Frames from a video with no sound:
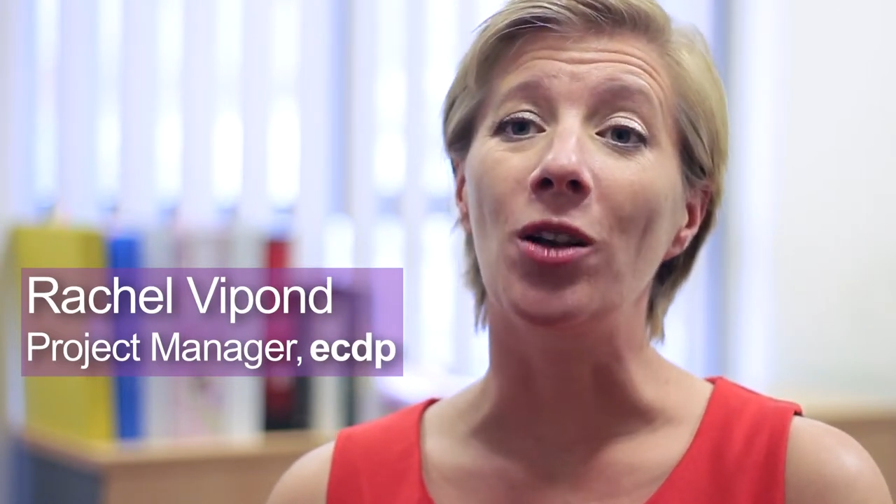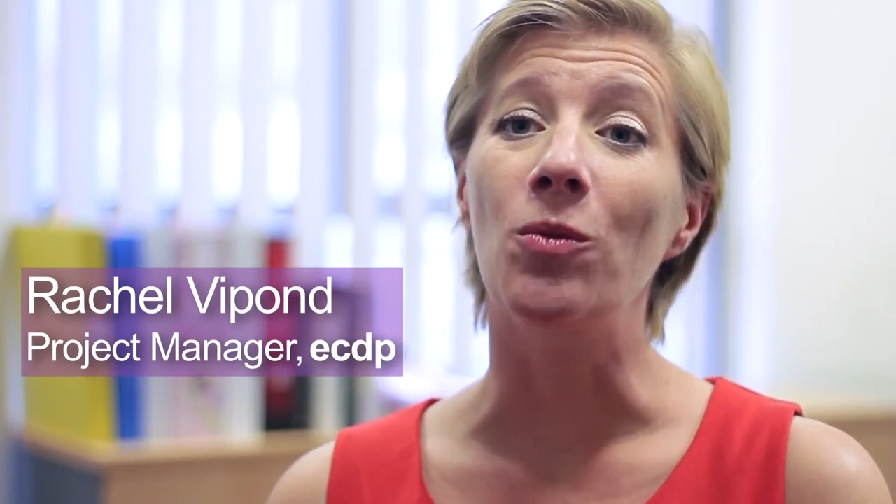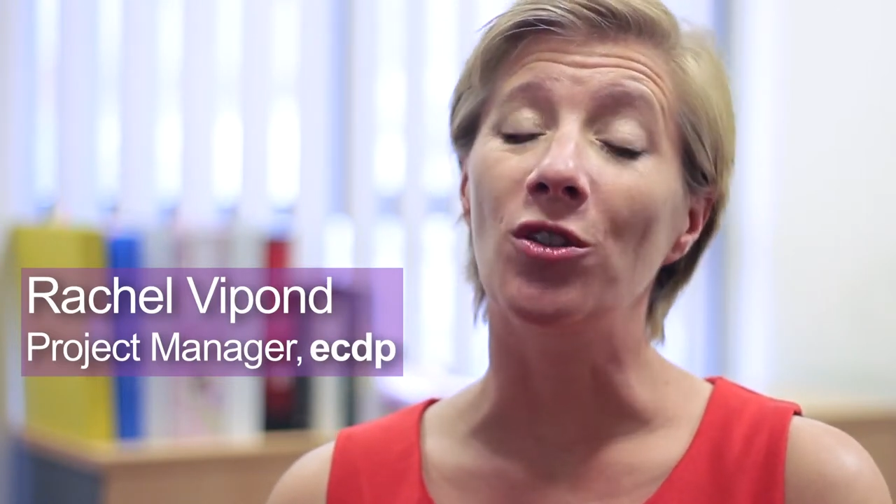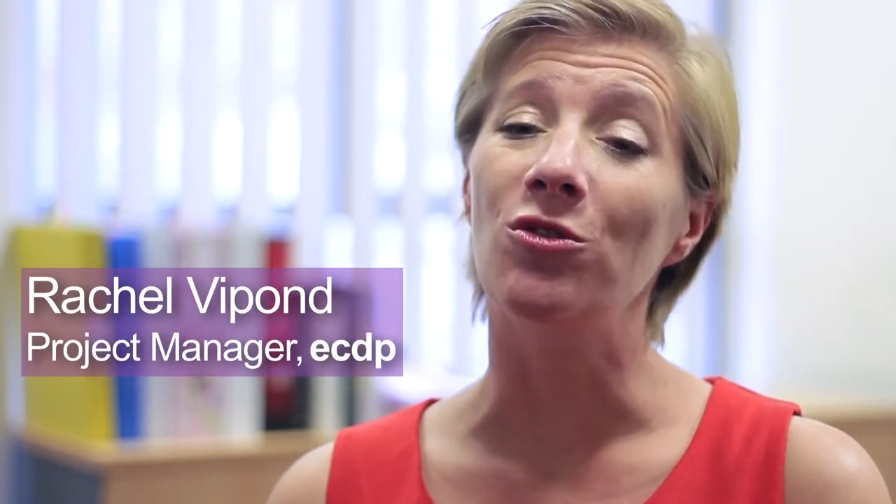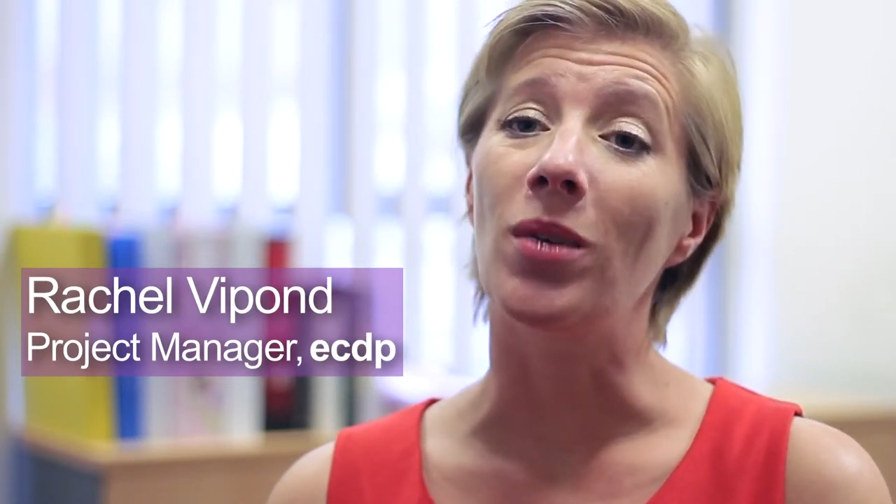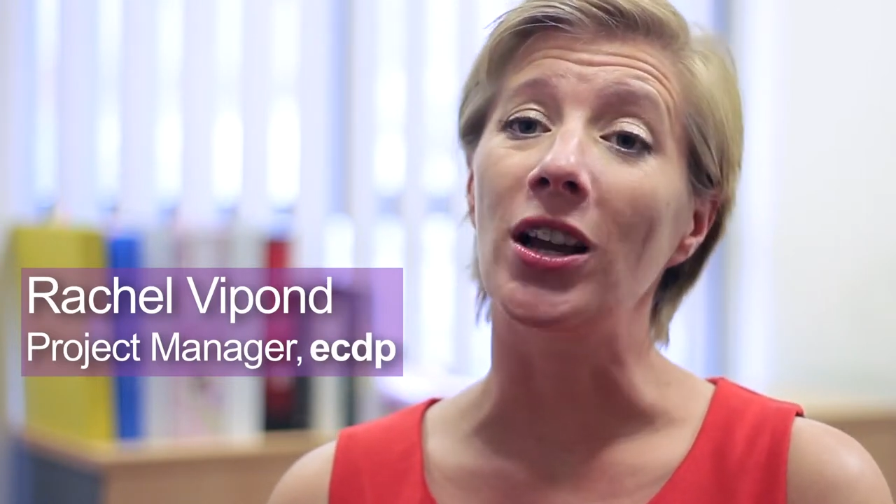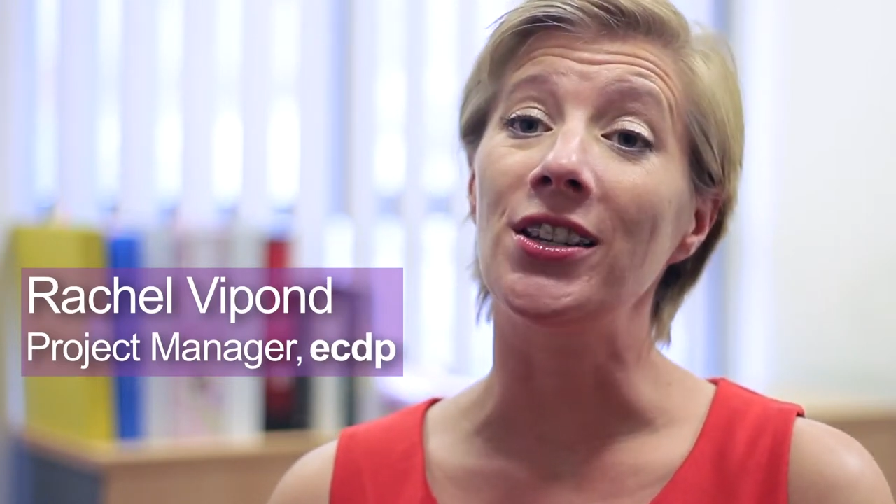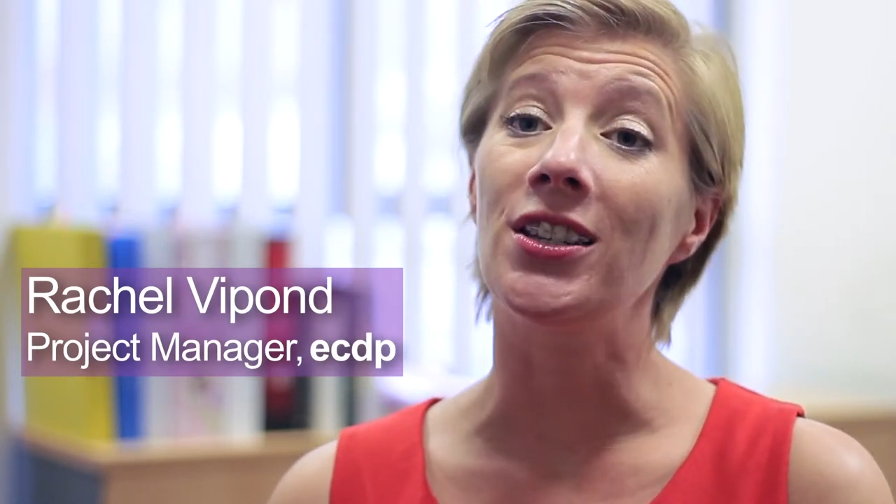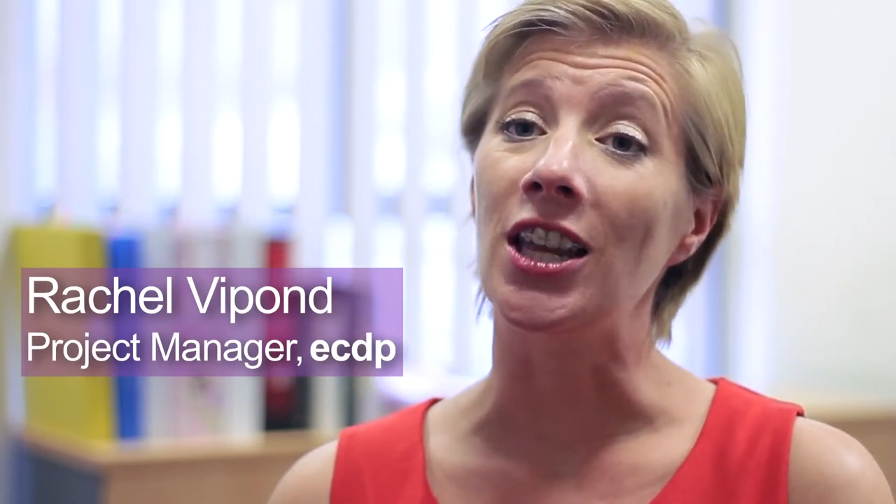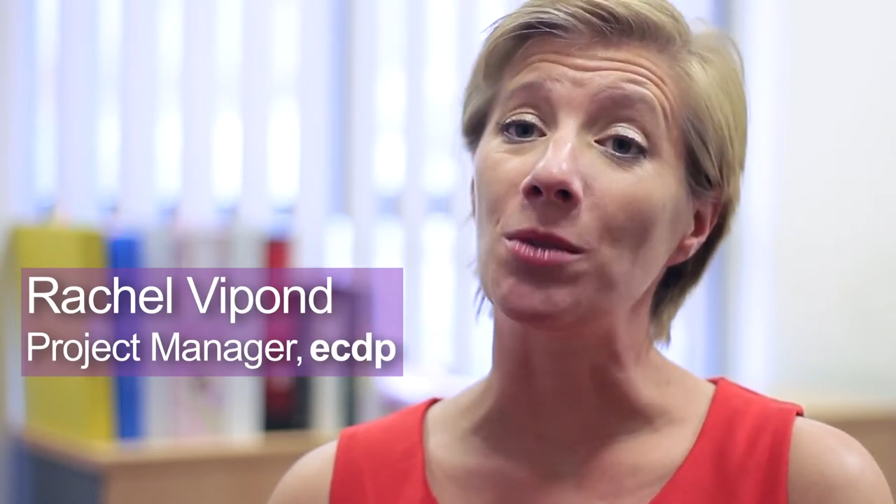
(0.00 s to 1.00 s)
one of my
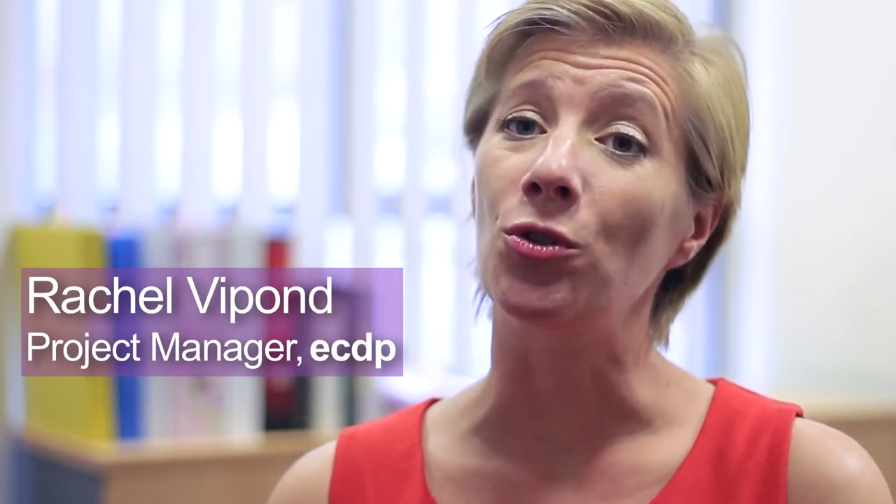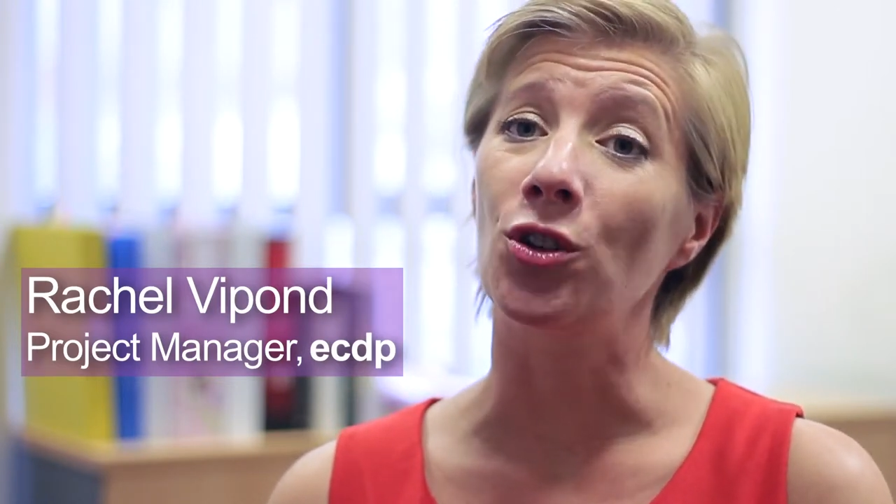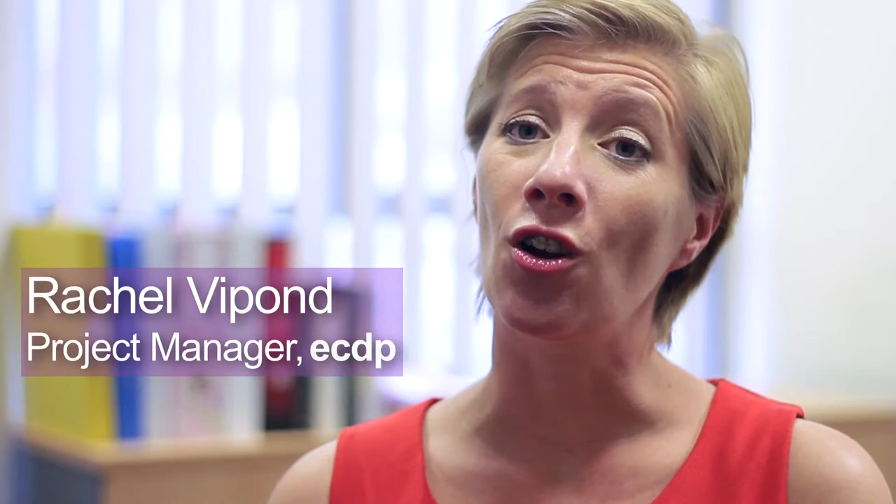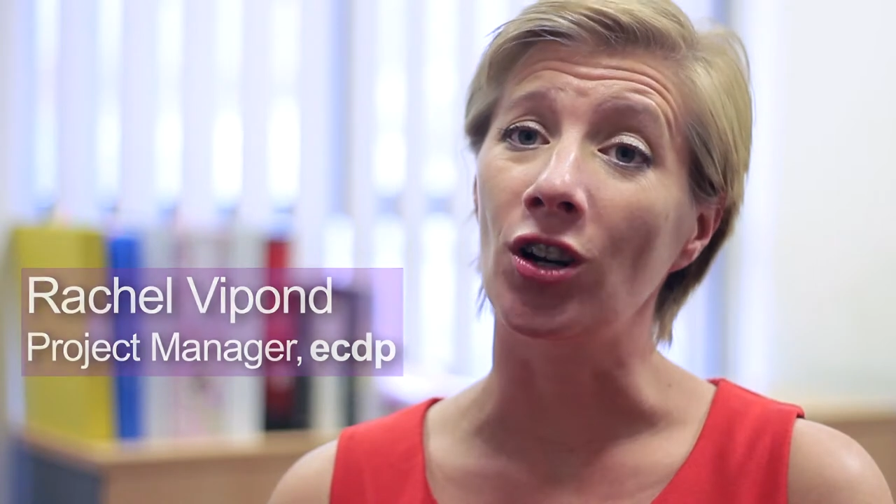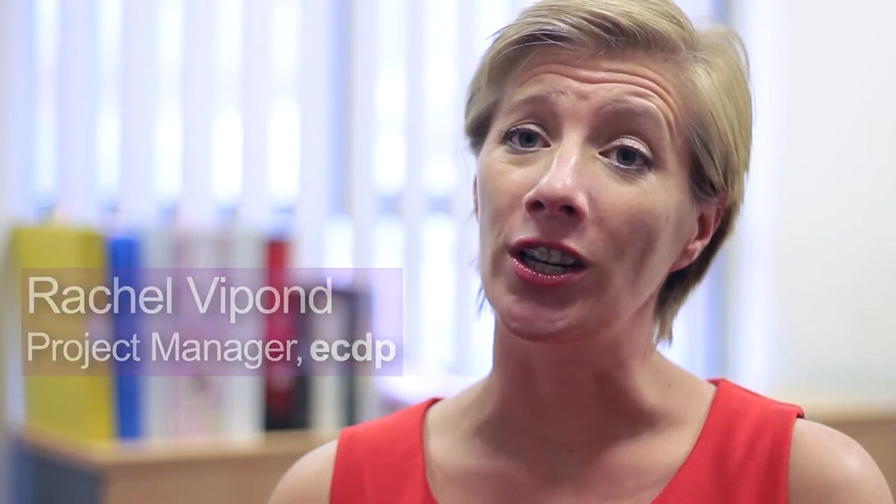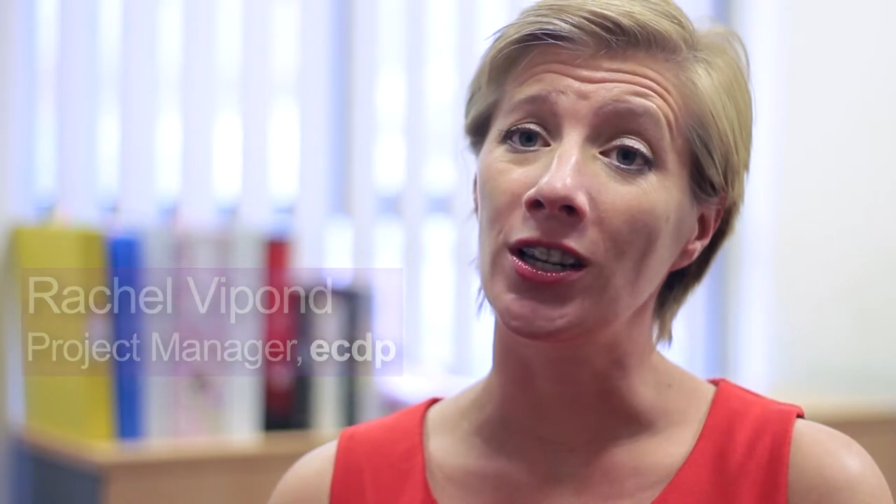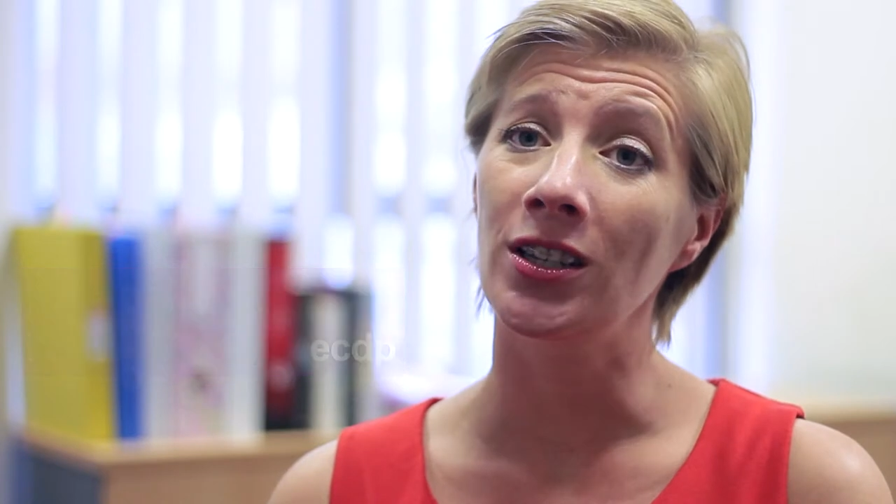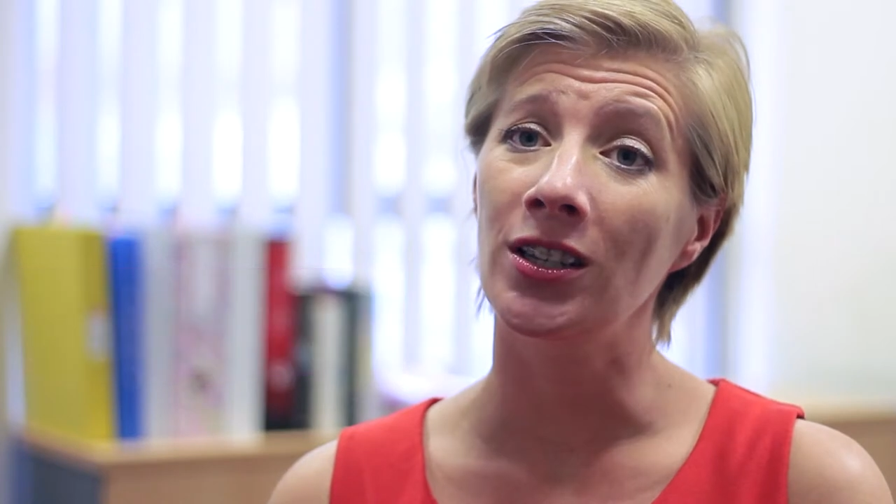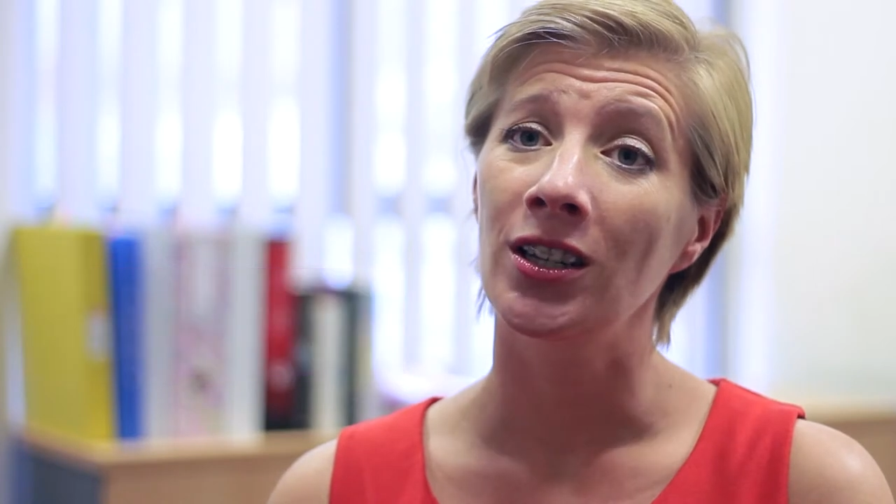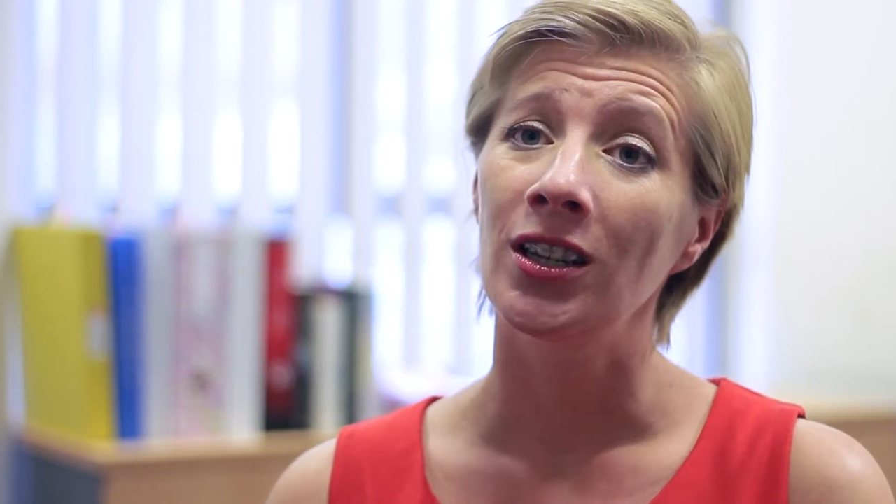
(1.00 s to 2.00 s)
disabled colleagues.